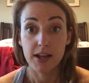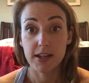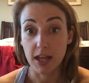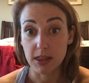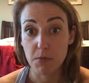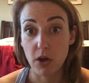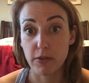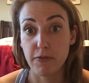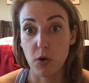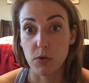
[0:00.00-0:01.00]
Get them on the
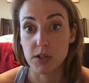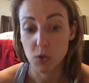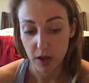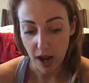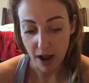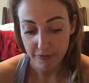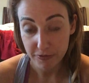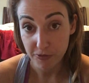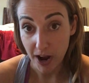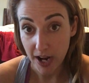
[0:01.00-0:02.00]
phone. So I
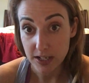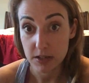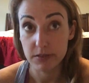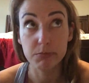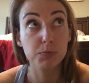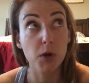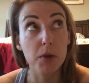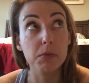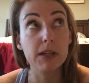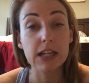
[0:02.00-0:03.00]
find
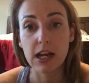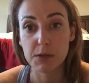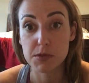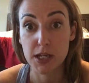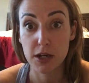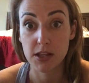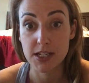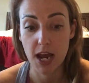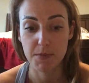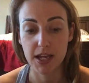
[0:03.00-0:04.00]
probably 90% of the
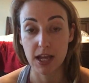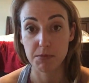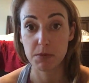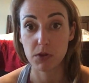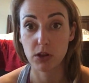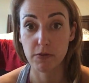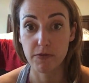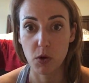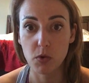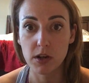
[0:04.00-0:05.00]
time I get people on the
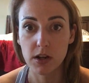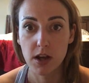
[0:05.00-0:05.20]
phone,